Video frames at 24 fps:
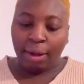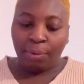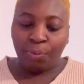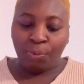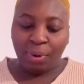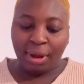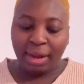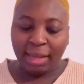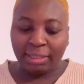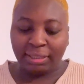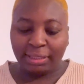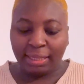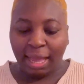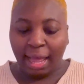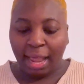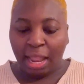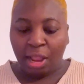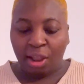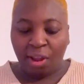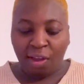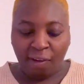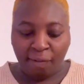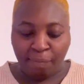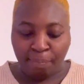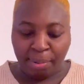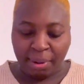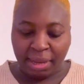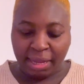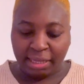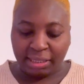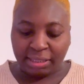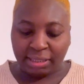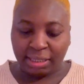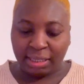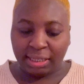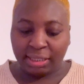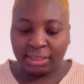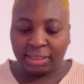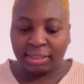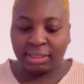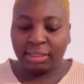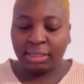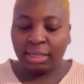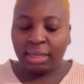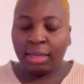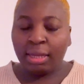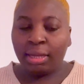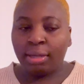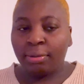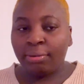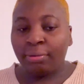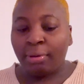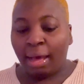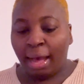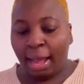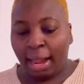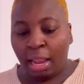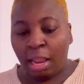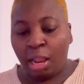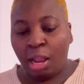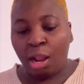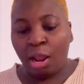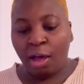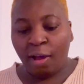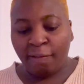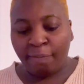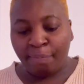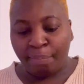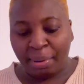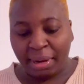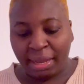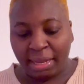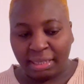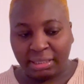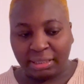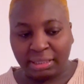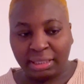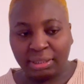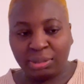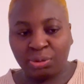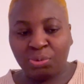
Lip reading: When I say I love blazers, I love blazers.